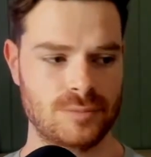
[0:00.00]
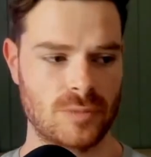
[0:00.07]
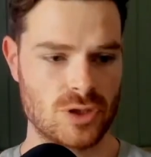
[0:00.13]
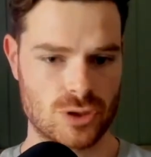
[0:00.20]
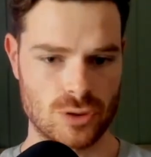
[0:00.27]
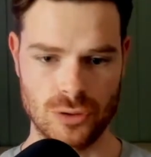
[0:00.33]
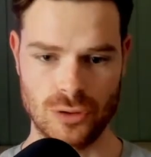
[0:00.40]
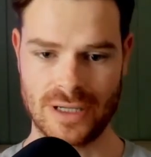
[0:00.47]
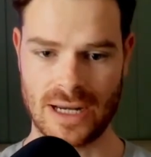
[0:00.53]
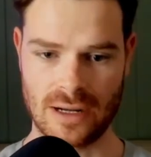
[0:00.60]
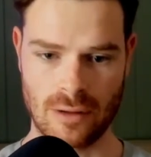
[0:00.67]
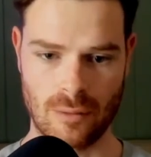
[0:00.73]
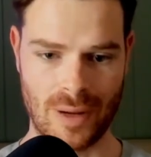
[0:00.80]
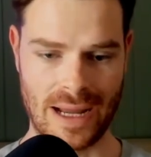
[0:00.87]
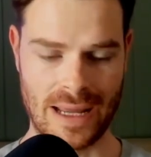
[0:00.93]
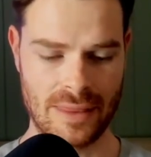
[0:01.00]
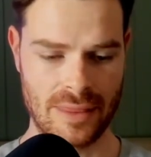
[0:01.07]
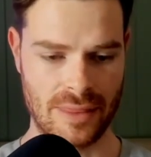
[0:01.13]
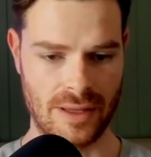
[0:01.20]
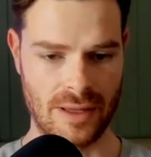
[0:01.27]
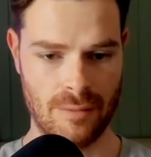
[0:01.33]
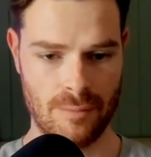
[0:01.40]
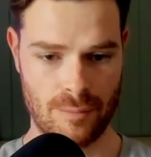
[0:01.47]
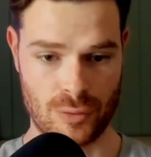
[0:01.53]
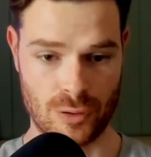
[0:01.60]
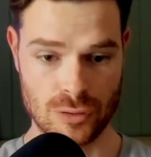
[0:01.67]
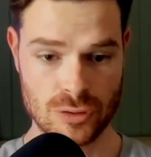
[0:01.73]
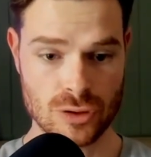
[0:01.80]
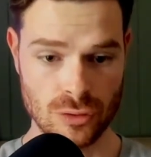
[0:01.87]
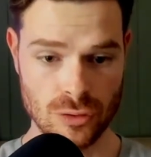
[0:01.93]
Sure, you're cutting away the
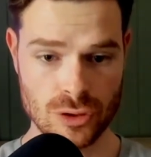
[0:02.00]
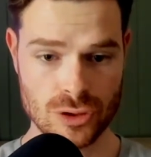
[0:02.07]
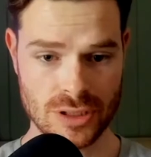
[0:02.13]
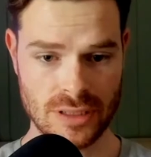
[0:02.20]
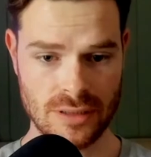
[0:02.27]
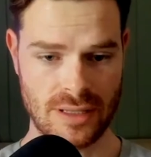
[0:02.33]
protrusion